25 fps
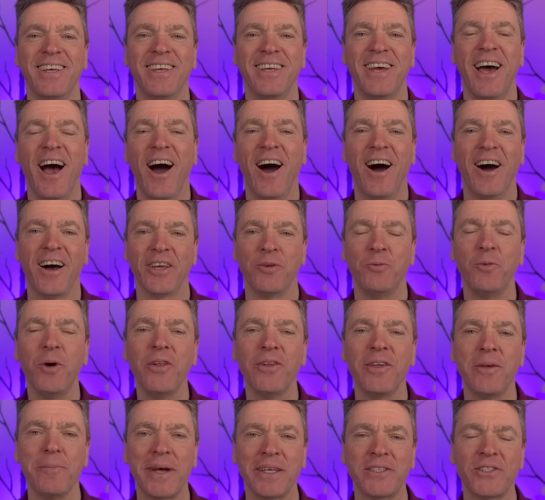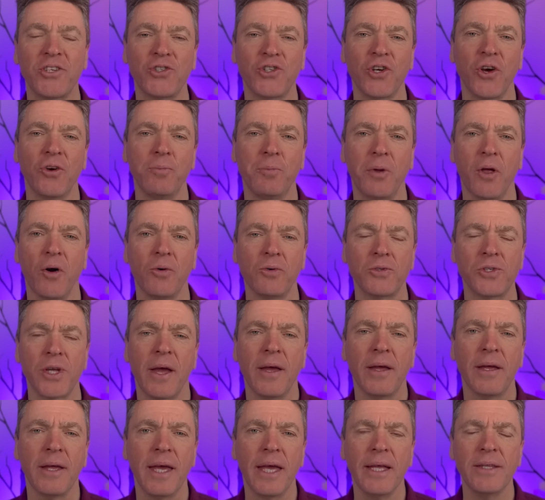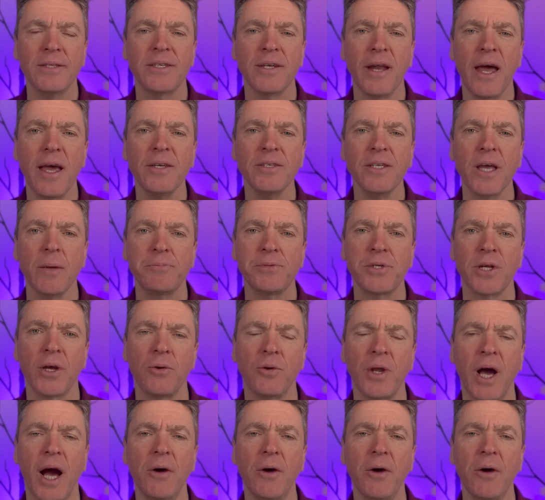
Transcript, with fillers: Hi, welcome back to Joe Blogs. In today's episode,